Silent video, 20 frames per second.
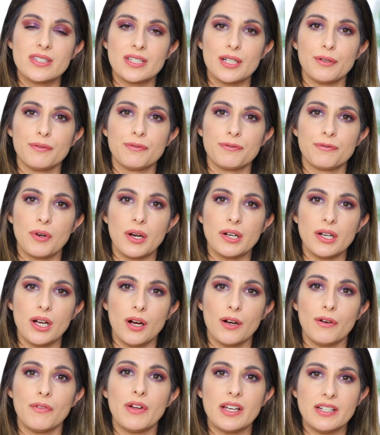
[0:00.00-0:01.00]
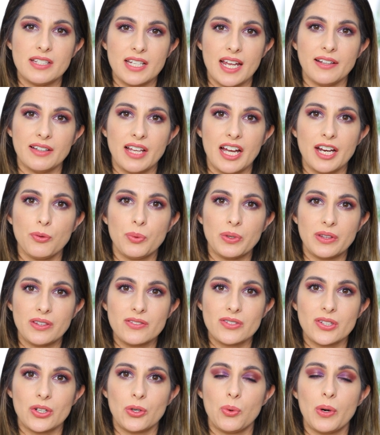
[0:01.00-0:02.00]
sit in front of daylight with
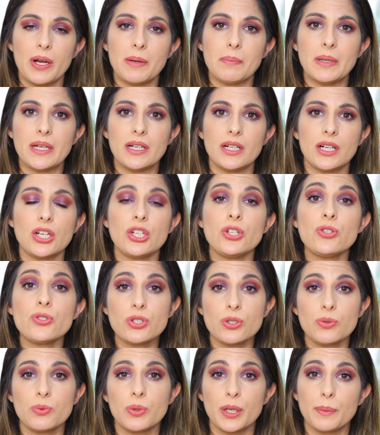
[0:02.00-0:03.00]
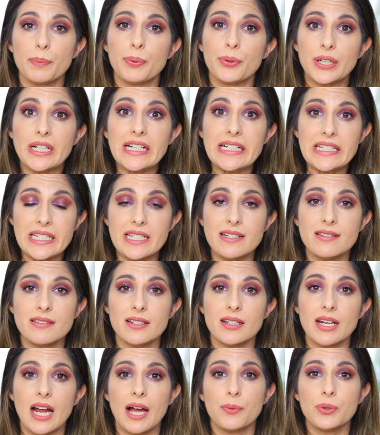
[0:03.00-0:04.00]
this equipment and it used to work pretty
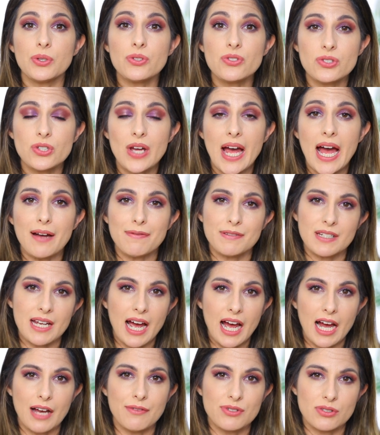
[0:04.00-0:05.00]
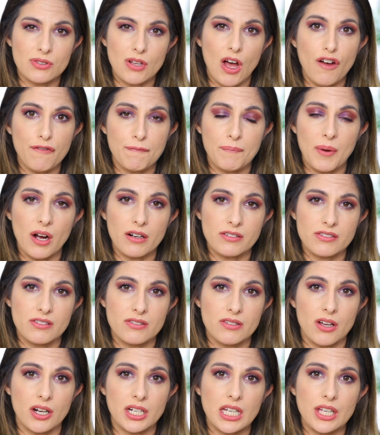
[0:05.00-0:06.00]
decent. I used to have to have soft
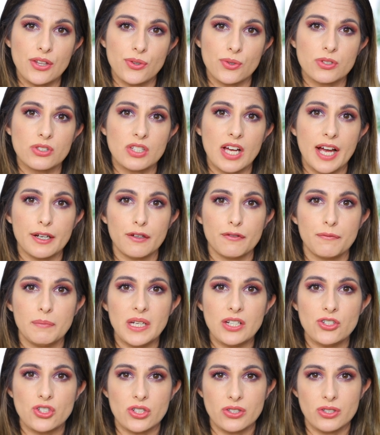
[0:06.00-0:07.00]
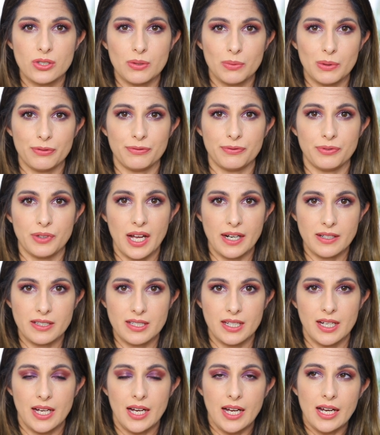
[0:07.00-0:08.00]
boxes on either side of me just to
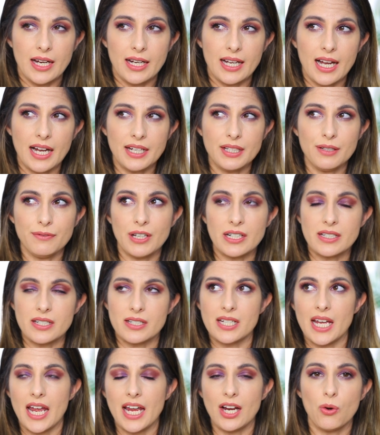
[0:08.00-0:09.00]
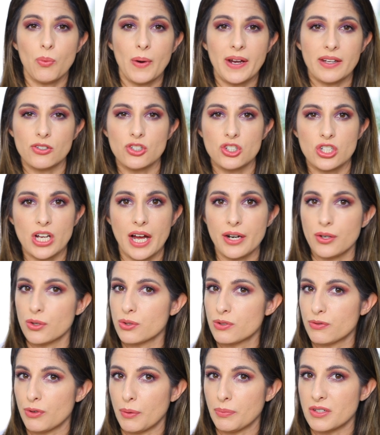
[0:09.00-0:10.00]
reflect, kind of like to take away the
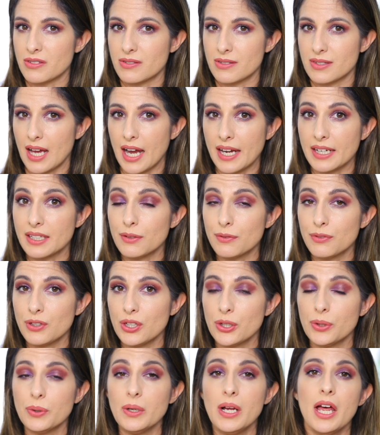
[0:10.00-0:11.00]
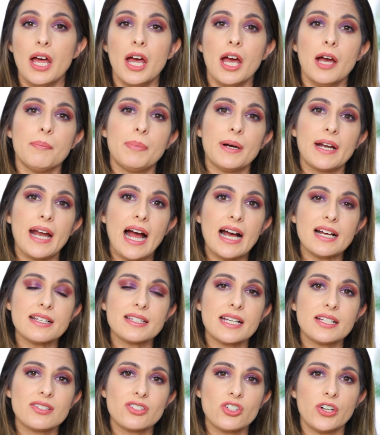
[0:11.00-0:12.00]
shadows from the side of you. But as
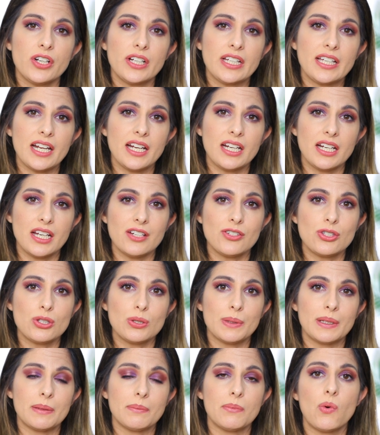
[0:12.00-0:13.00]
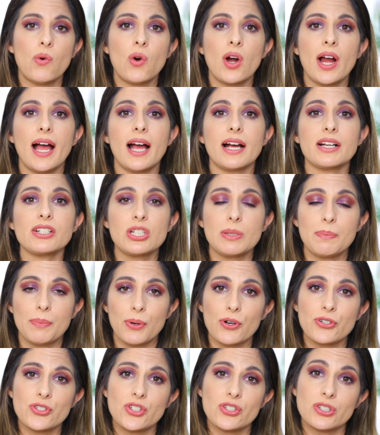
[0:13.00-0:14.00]
I started getting into it more, I actually
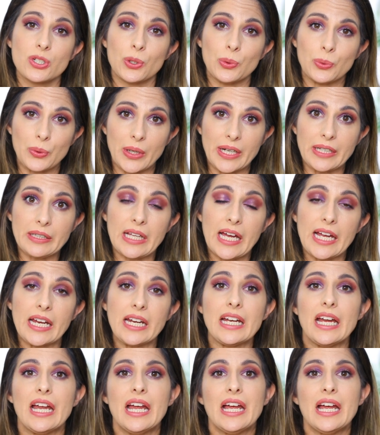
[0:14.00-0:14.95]
purchased a ring light.